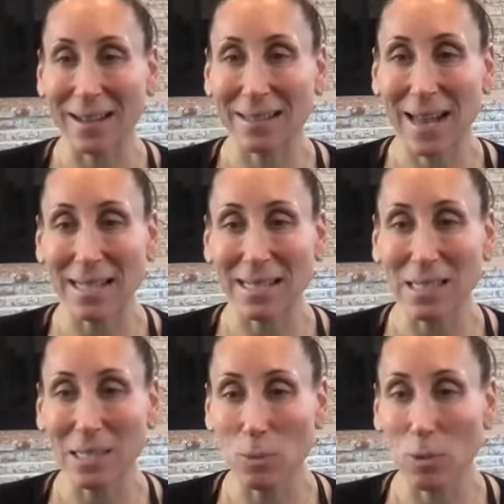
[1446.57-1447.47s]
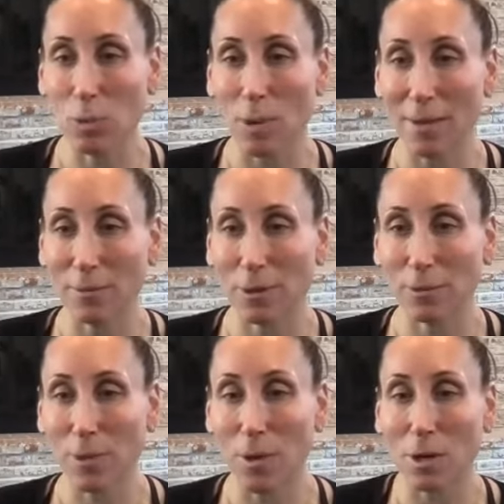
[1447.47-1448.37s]
Nice and smooth. Right foot
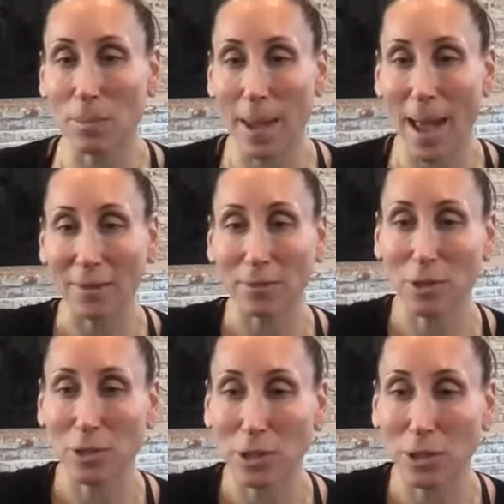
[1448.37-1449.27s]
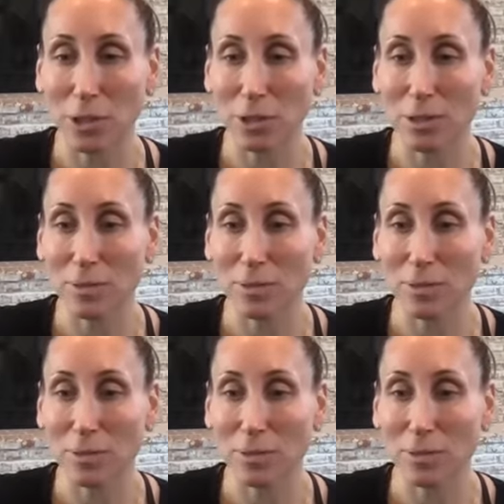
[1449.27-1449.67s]
forward, back foot turns,